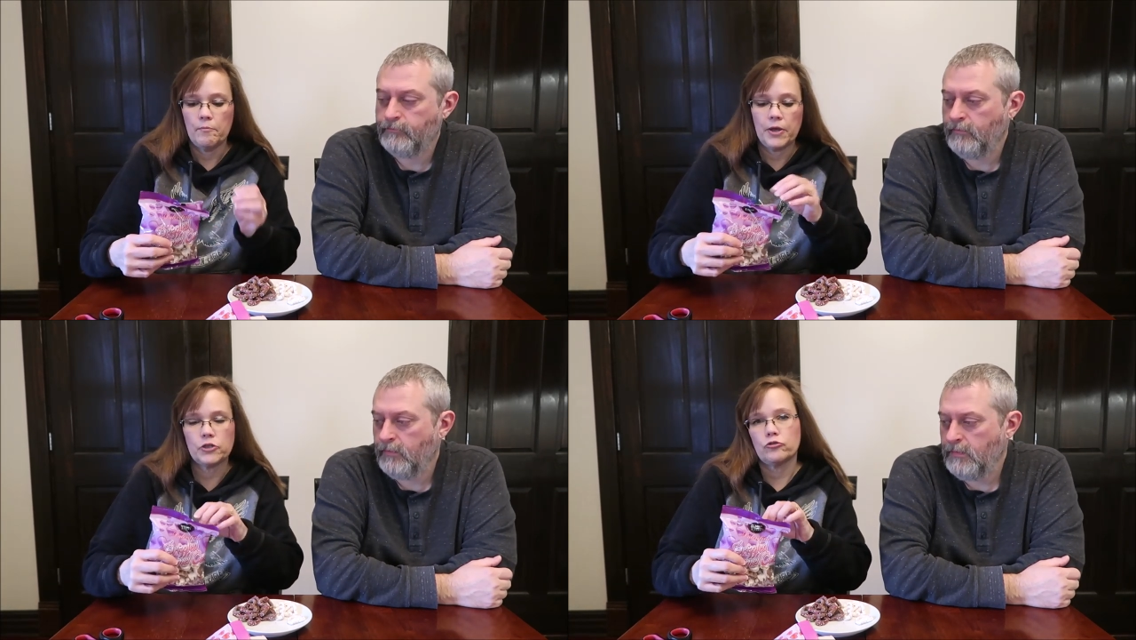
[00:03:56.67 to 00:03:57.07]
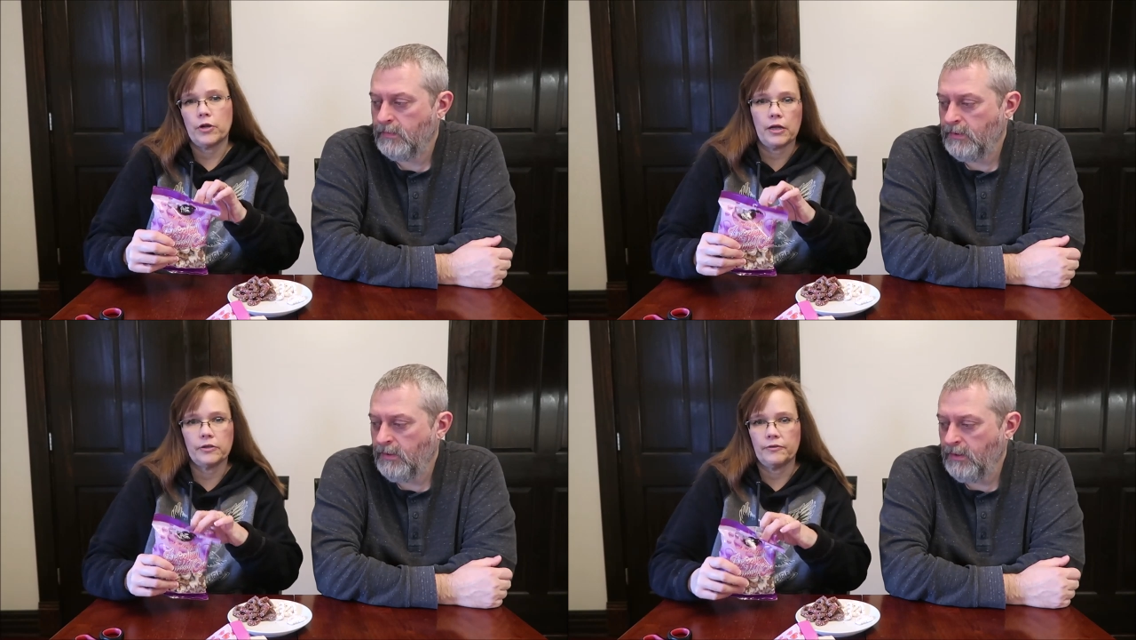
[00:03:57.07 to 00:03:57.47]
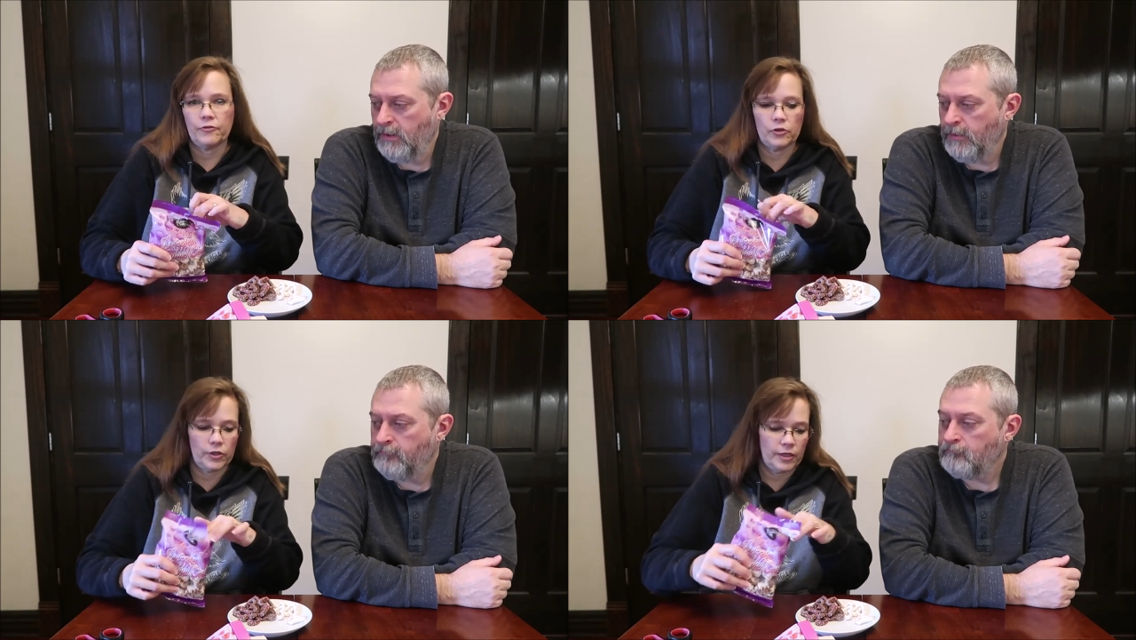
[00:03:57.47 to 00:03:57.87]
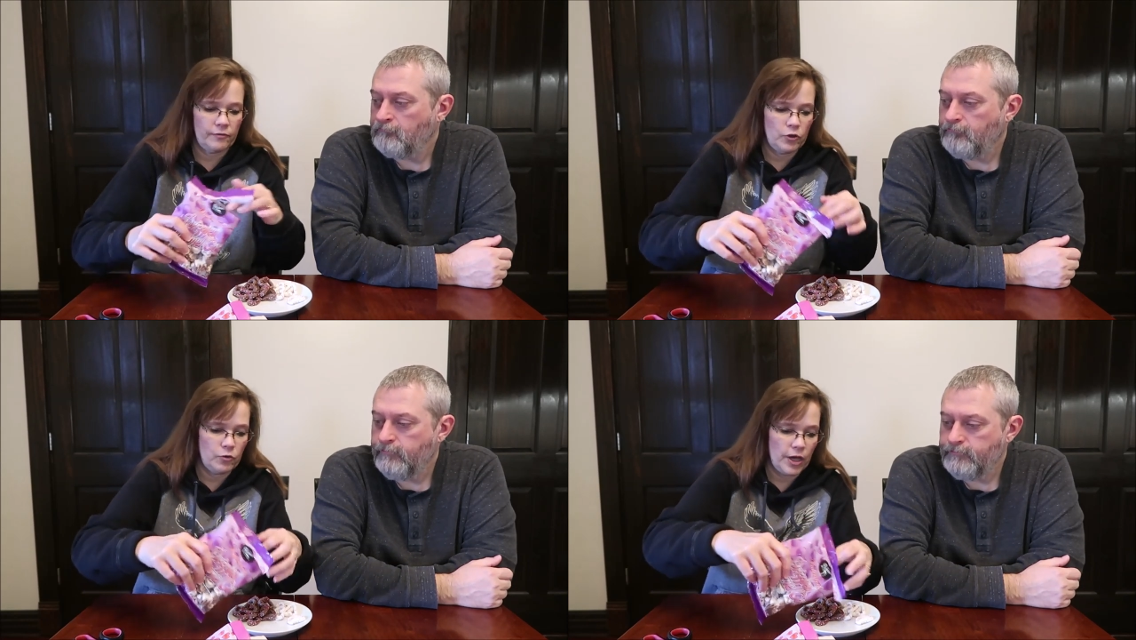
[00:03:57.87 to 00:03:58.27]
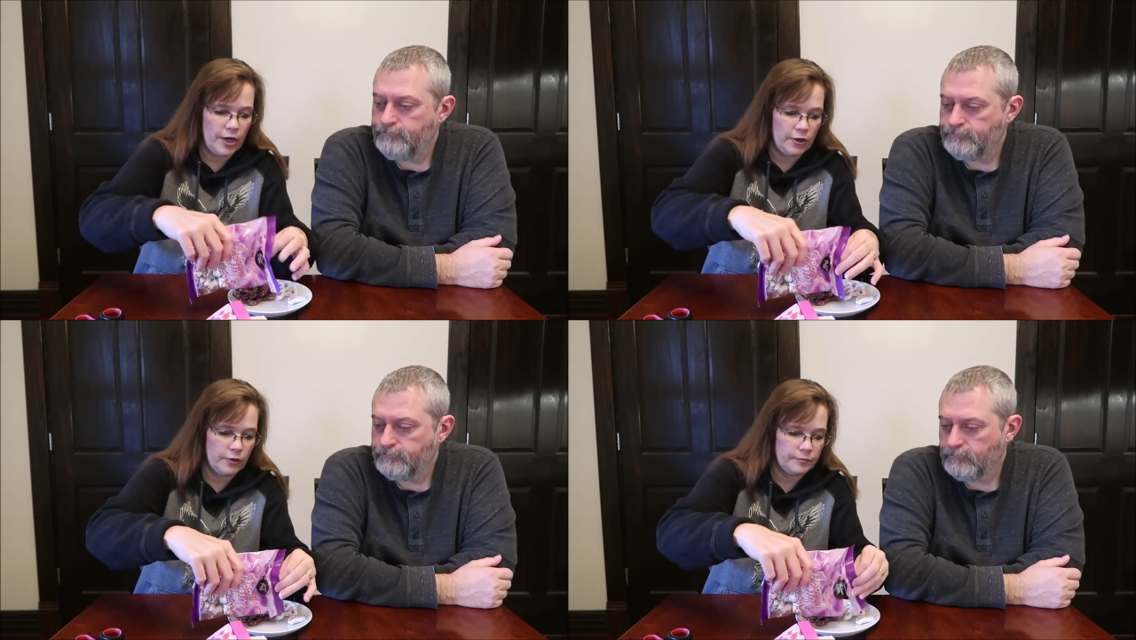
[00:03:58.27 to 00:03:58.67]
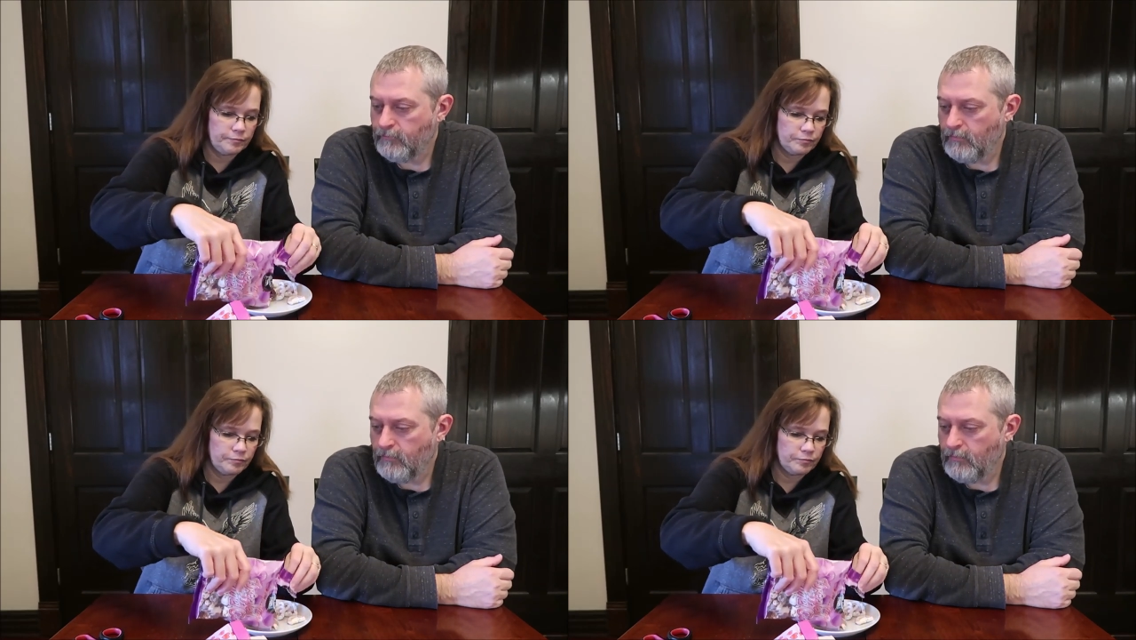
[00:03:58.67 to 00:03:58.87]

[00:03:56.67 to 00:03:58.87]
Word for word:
Speaker 1: measure it out differently if you care.